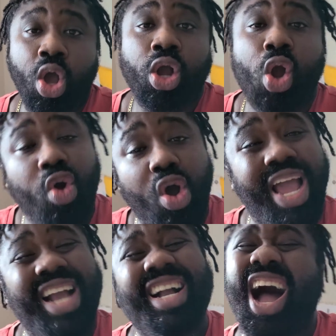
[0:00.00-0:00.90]
Corona,
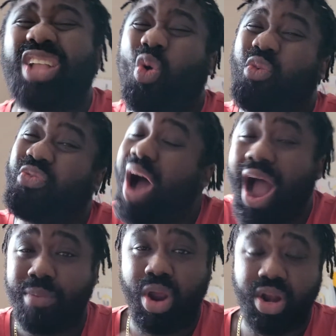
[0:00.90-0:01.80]
you gone too
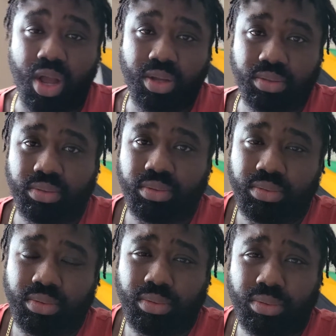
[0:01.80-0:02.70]
far, brother.
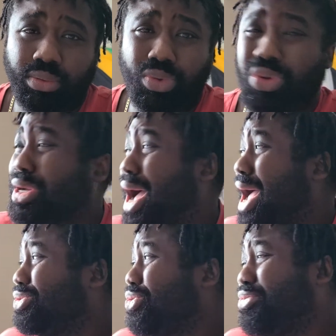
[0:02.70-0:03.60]
You
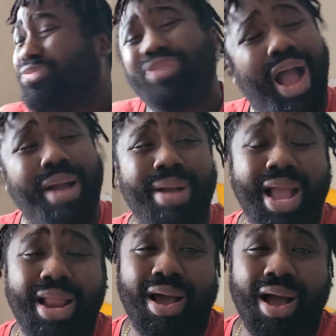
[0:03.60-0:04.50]
gone too far, my
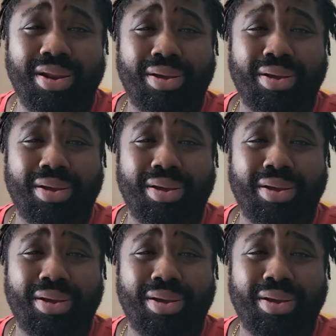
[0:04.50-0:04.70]
lord.